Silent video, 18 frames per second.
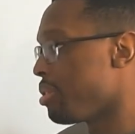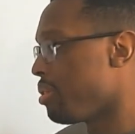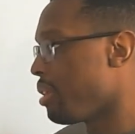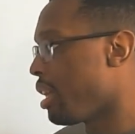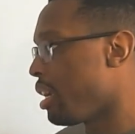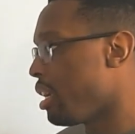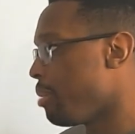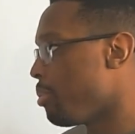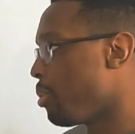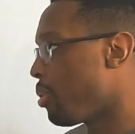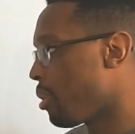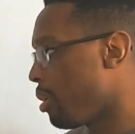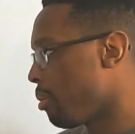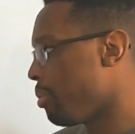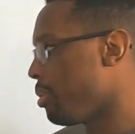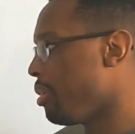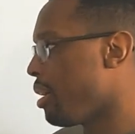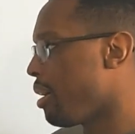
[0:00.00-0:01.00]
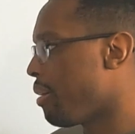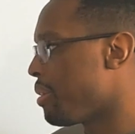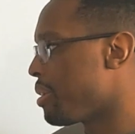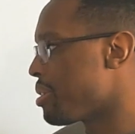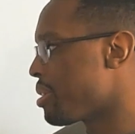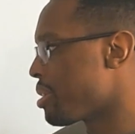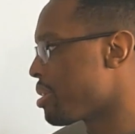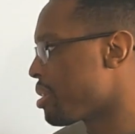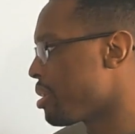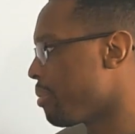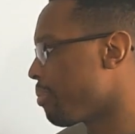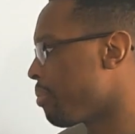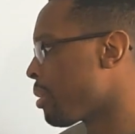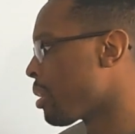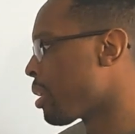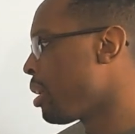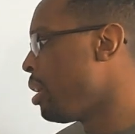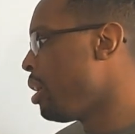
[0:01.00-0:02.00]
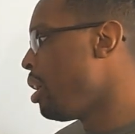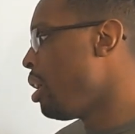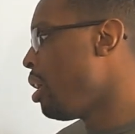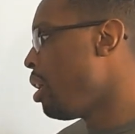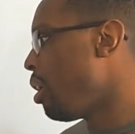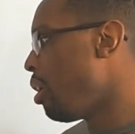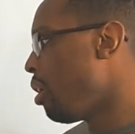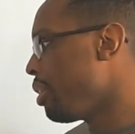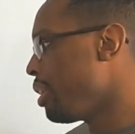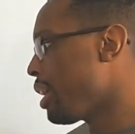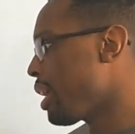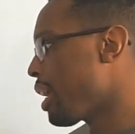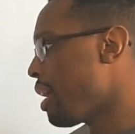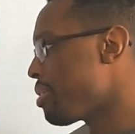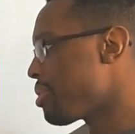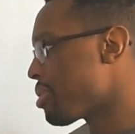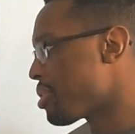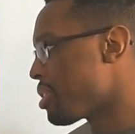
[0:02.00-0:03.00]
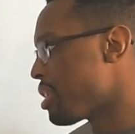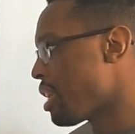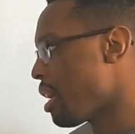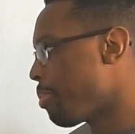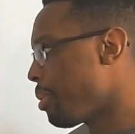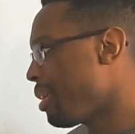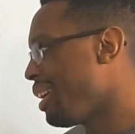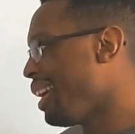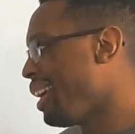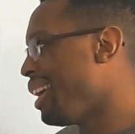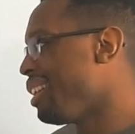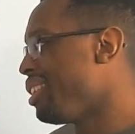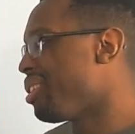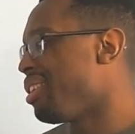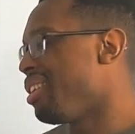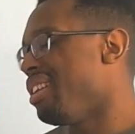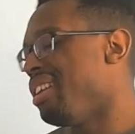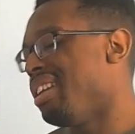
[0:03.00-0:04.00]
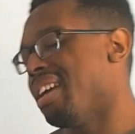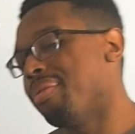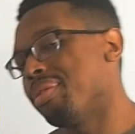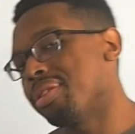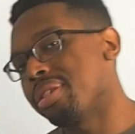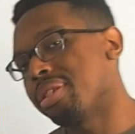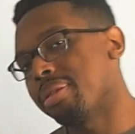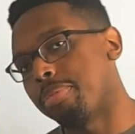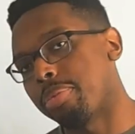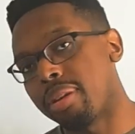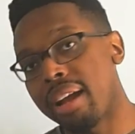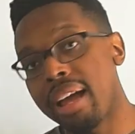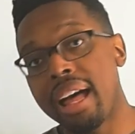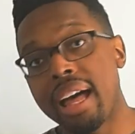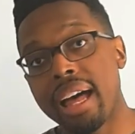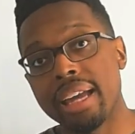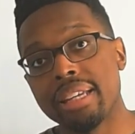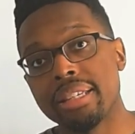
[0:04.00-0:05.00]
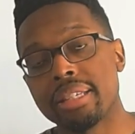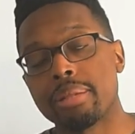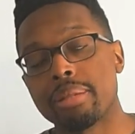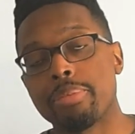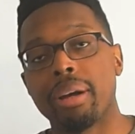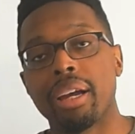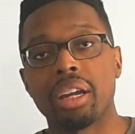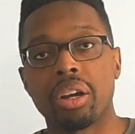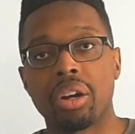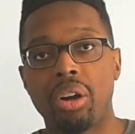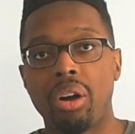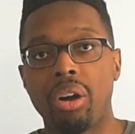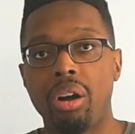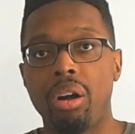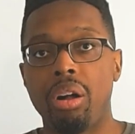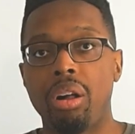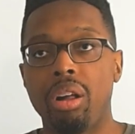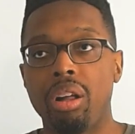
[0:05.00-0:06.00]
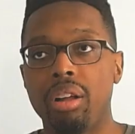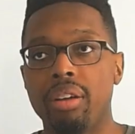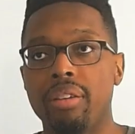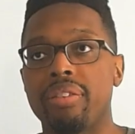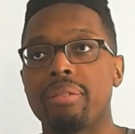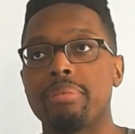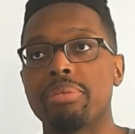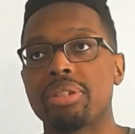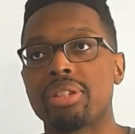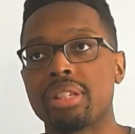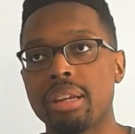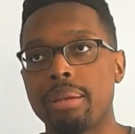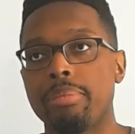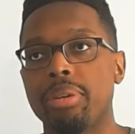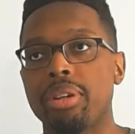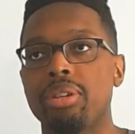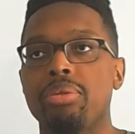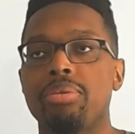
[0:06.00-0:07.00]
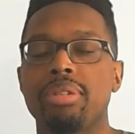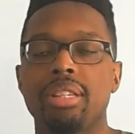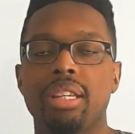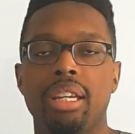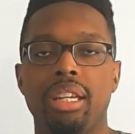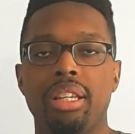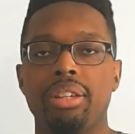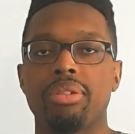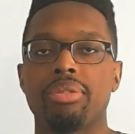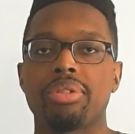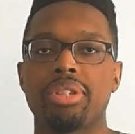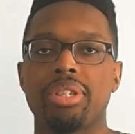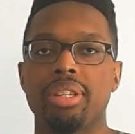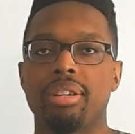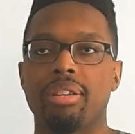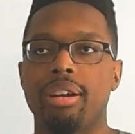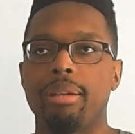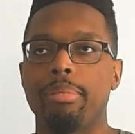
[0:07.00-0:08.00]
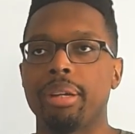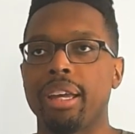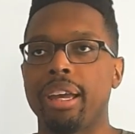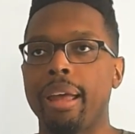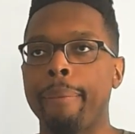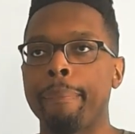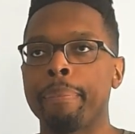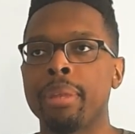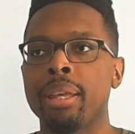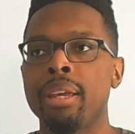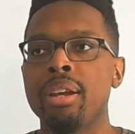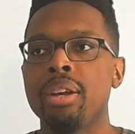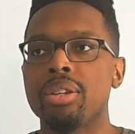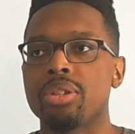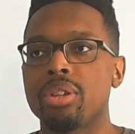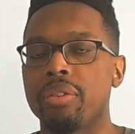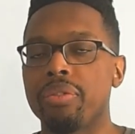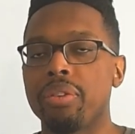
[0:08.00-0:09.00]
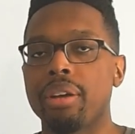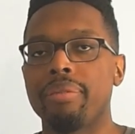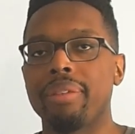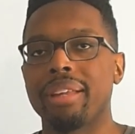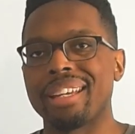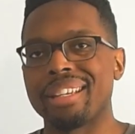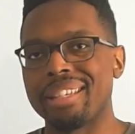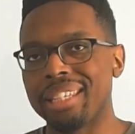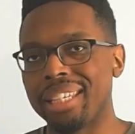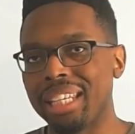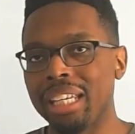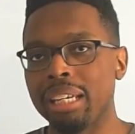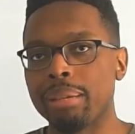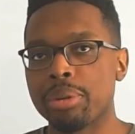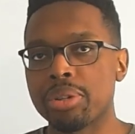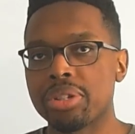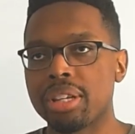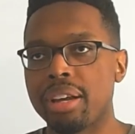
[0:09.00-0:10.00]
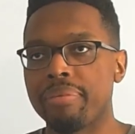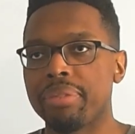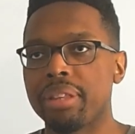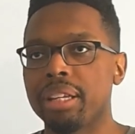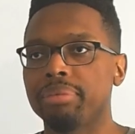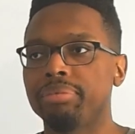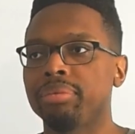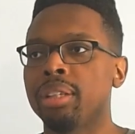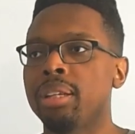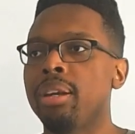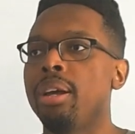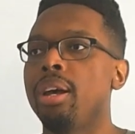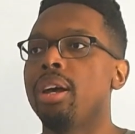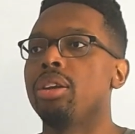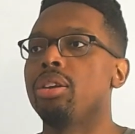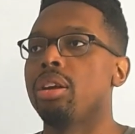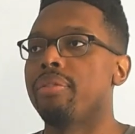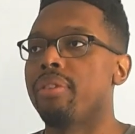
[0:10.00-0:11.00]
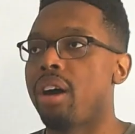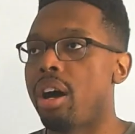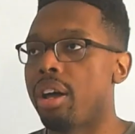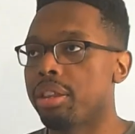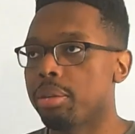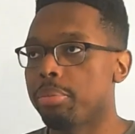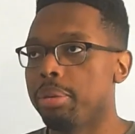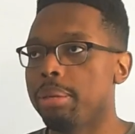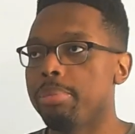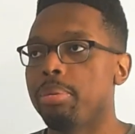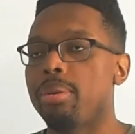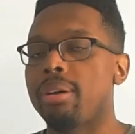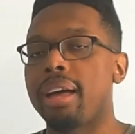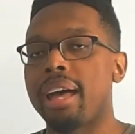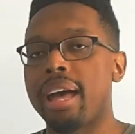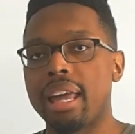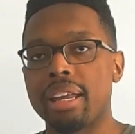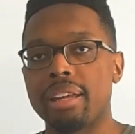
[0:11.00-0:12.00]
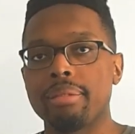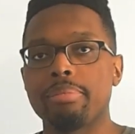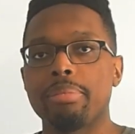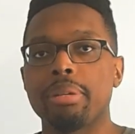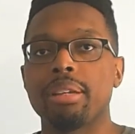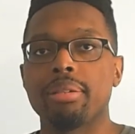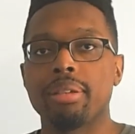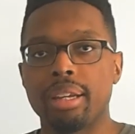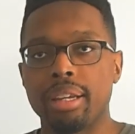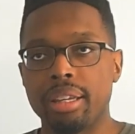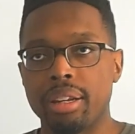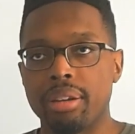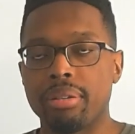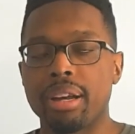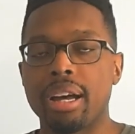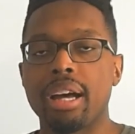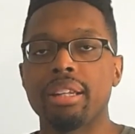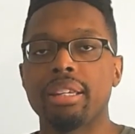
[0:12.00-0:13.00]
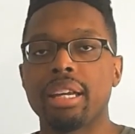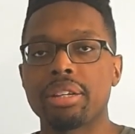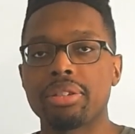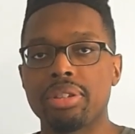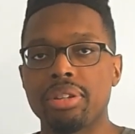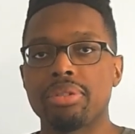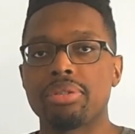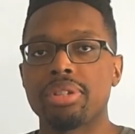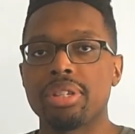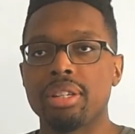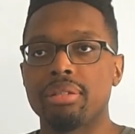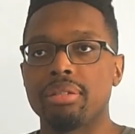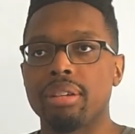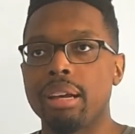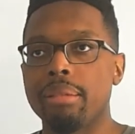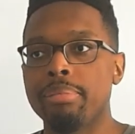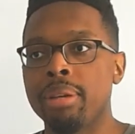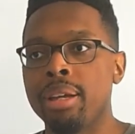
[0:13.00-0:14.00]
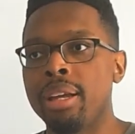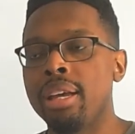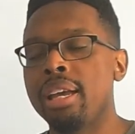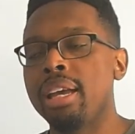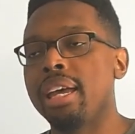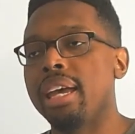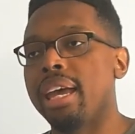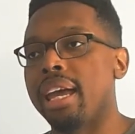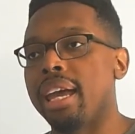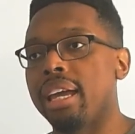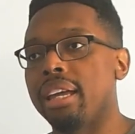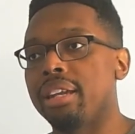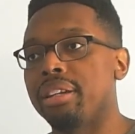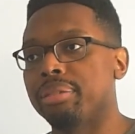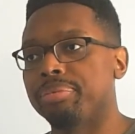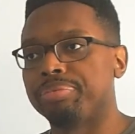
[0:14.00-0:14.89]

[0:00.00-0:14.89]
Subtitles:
anymore when you have this system. All the accounts are separate, and you're never surprised by a call from someone who's in your CRM again. So if you have like a team or something, and you have other people adding, contacts to your CRM, and